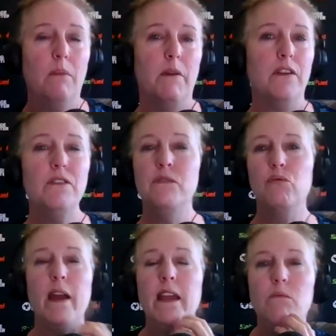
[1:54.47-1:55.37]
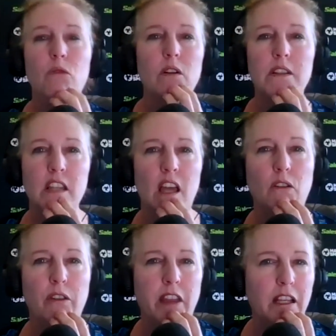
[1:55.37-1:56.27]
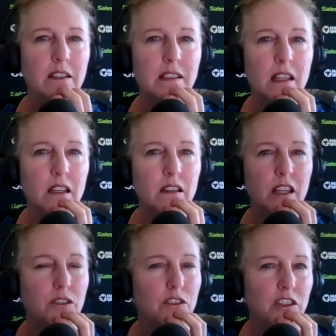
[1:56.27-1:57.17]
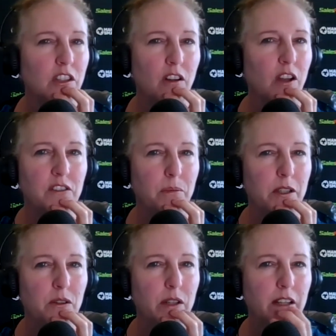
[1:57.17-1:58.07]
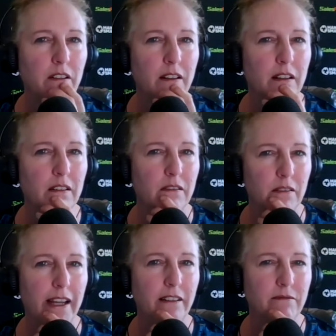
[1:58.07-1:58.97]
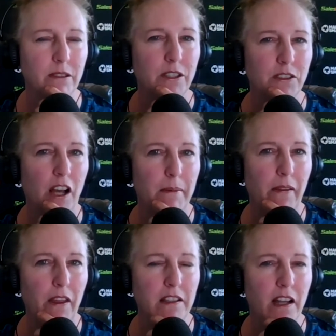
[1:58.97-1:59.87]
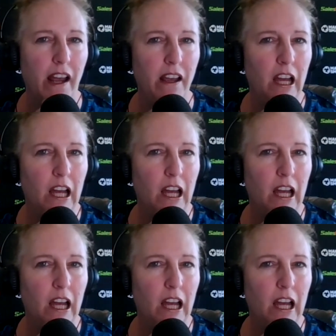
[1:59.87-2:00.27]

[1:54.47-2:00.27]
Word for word: But there's way more subtle things that you shouldn't also be doing, right? We're going to talk about that today.